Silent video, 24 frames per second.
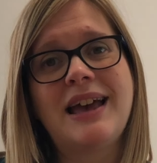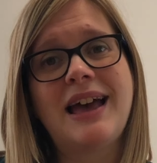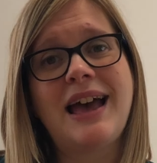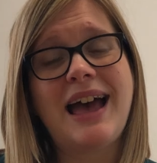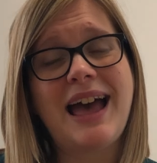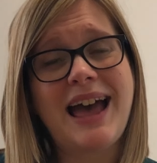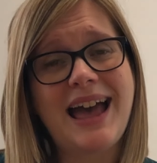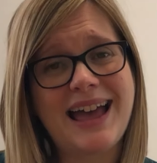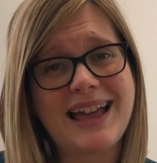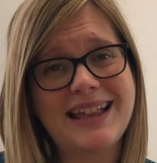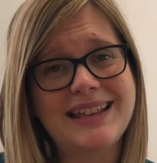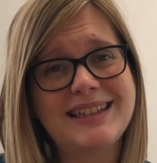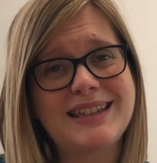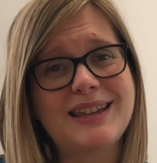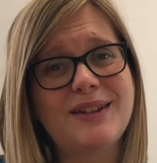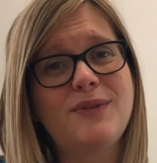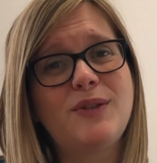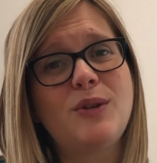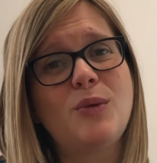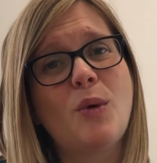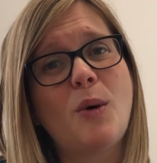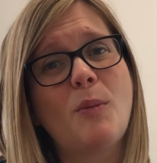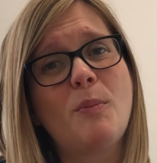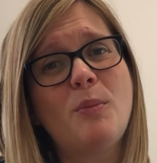And if
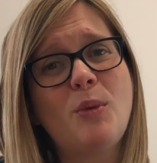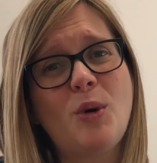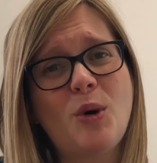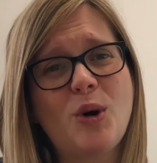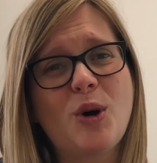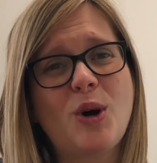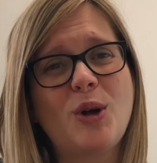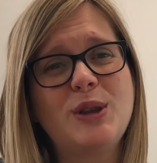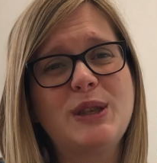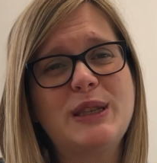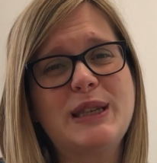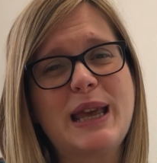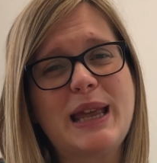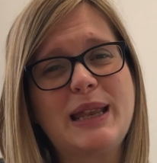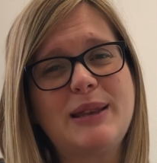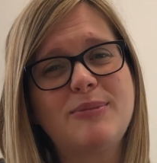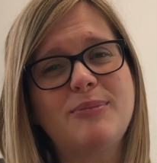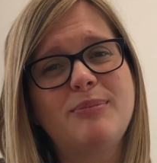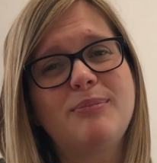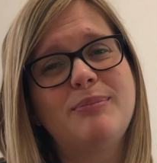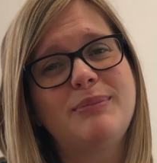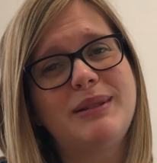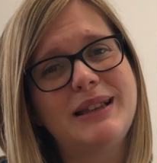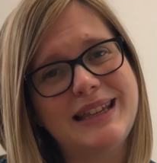you want more content,
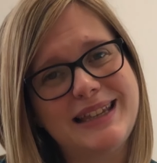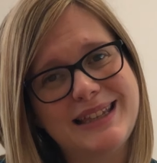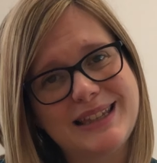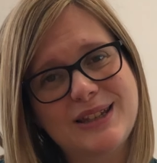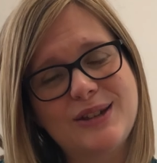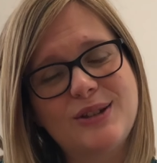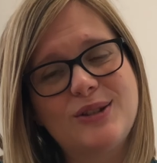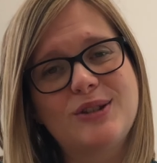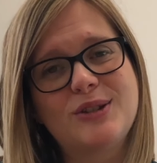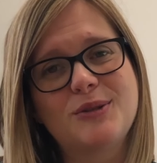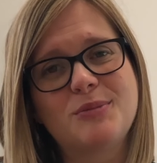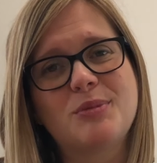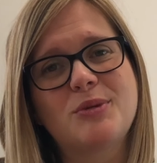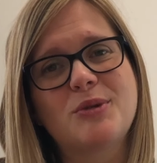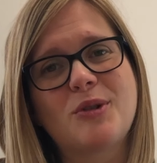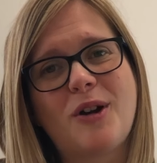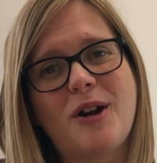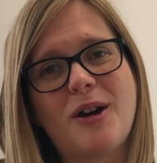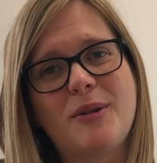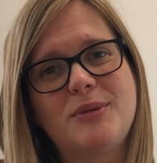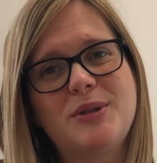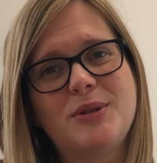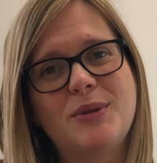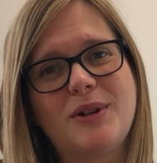please do
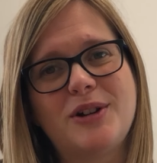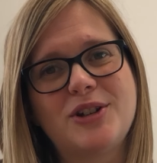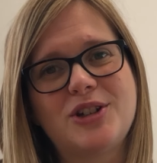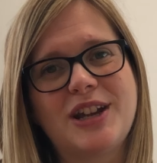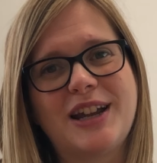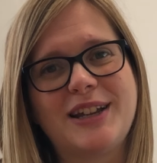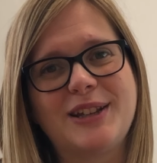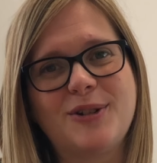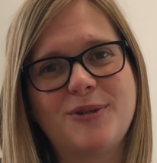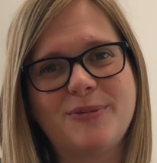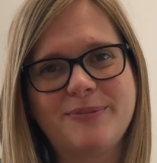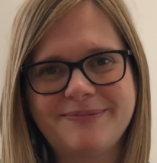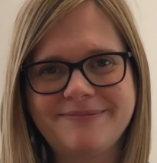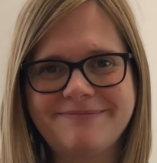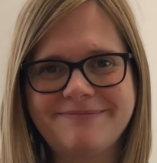subscribe to our channel.